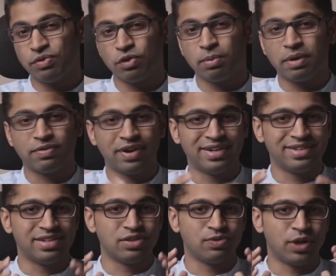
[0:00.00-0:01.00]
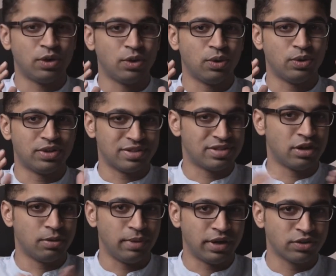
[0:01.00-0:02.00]
of you may find this video
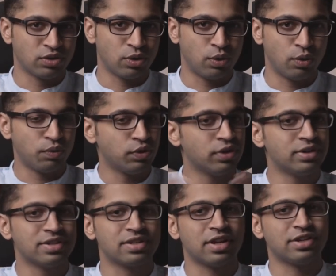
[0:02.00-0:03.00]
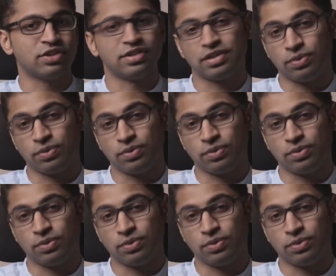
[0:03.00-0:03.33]
disturbing, so your discretion is